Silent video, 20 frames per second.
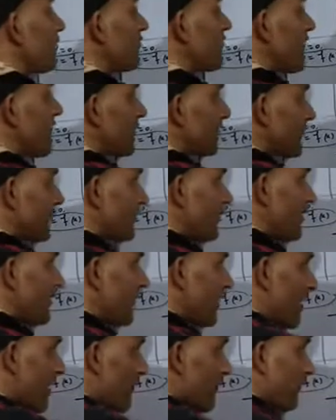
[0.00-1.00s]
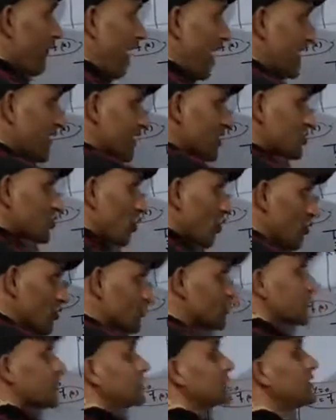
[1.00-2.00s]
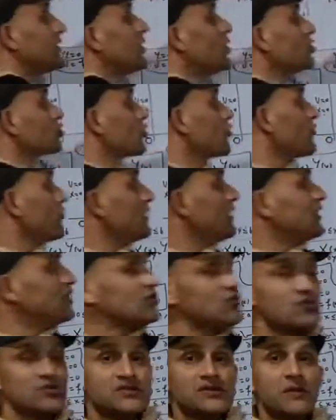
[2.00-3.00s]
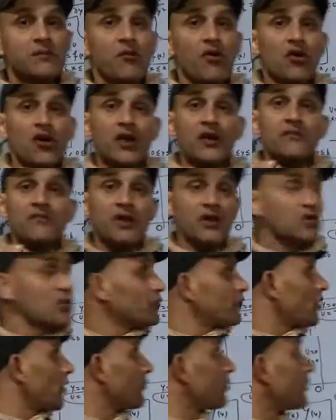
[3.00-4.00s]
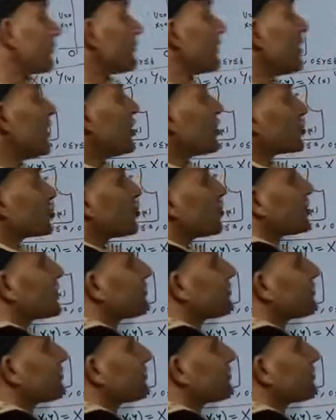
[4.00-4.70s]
we will find the solution. So we will use the boundary value problem. So the